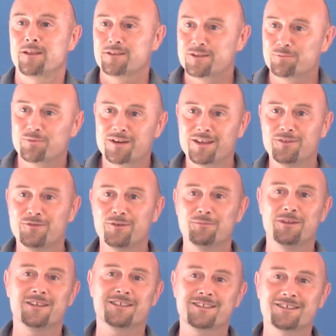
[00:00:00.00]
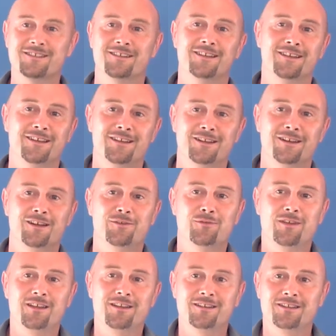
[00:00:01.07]
To bring it from this
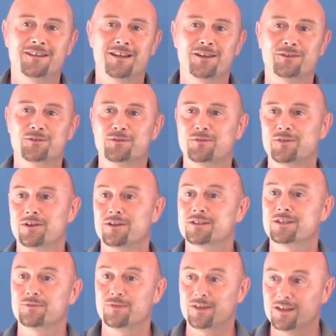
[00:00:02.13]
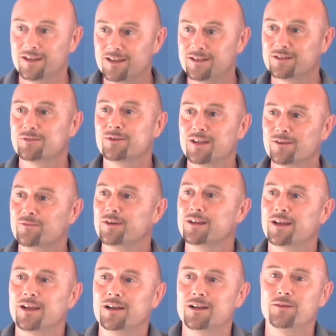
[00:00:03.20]
lovely intellectual philosophy into an
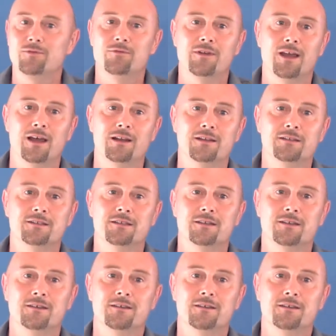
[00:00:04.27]
everyday lived reality.